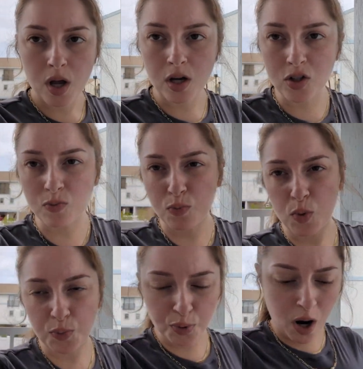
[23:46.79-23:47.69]
It
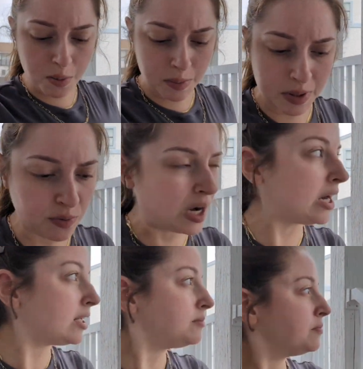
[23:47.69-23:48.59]
will probably be
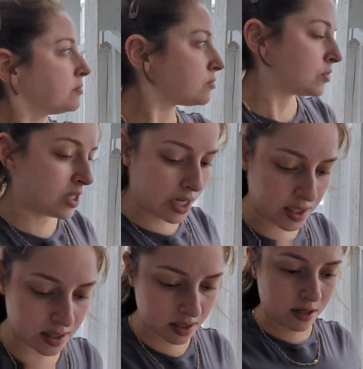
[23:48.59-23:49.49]
raining in the
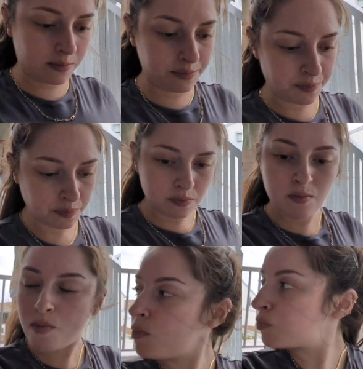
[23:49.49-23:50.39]
next
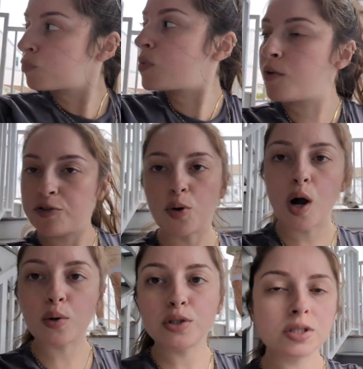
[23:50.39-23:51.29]
few
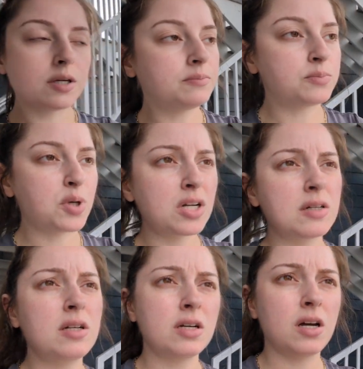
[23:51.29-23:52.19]
hours. Probably
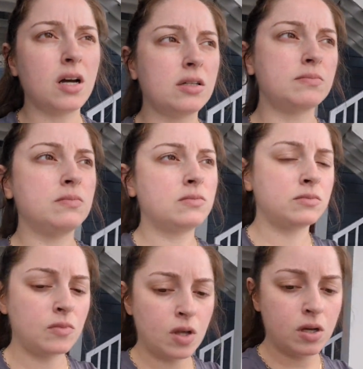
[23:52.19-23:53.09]
gonna
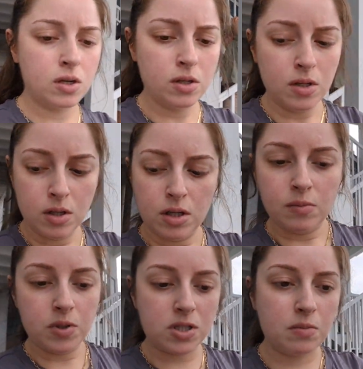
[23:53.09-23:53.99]

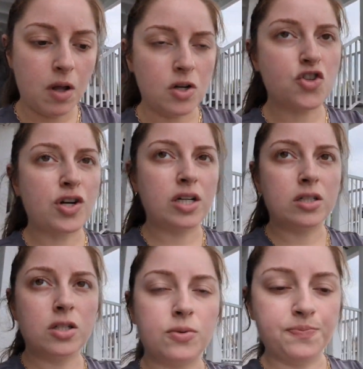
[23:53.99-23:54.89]
put some laundry in
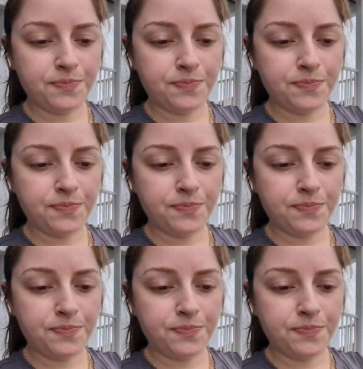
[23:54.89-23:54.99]
too.